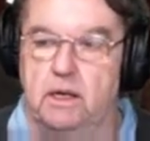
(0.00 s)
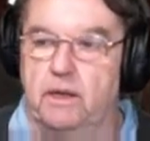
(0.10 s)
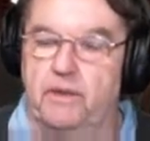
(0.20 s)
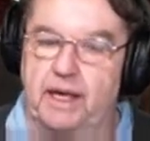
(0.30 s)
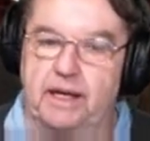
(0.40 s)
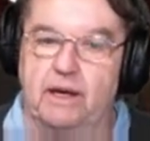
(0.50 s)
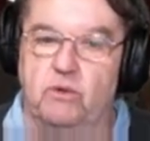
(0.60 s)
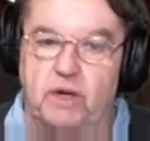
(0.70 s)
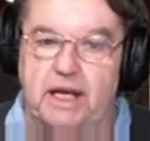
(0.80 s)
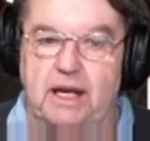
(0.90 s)
that I
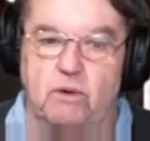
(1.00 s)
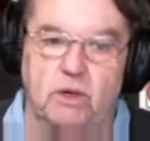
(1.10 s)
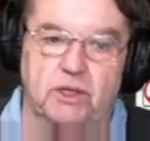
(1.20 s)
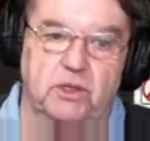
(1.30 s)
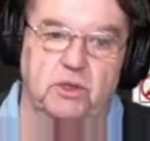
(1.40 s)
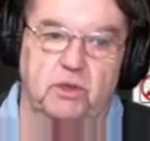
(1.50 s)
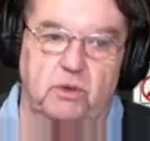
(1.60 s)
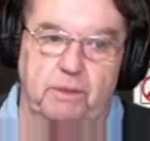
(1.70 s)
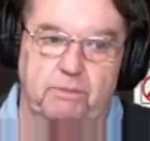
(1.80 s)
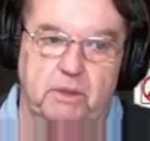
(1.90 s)
really want to script.